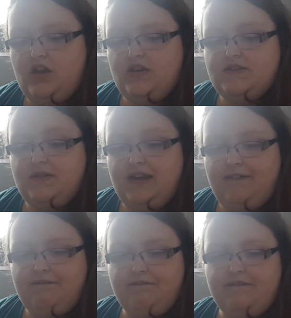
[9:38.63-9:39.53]
So yeah,
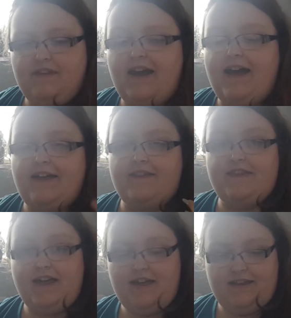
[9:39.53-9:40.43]
and
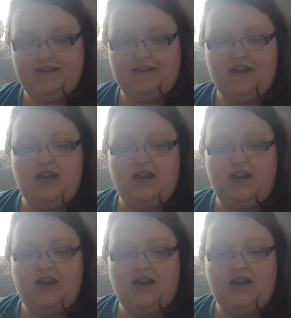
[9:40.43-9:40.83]
then